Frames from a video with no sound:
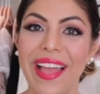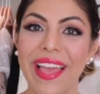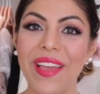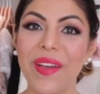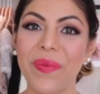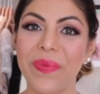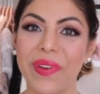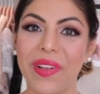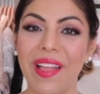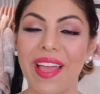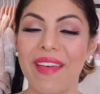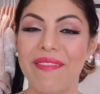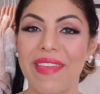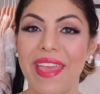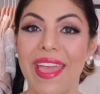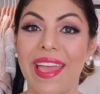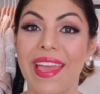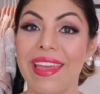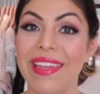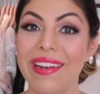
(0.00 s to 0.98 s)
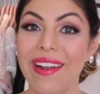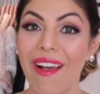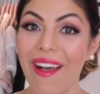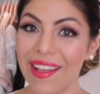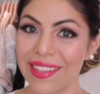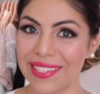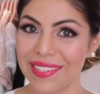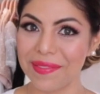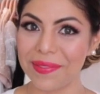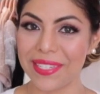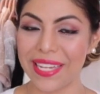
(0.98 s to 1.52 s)
I hope you're all having an
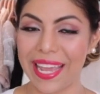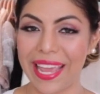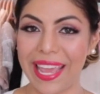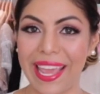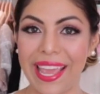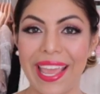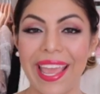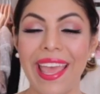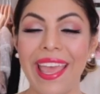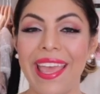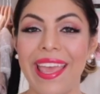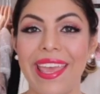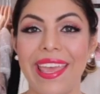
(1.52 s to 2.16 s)
awesome day.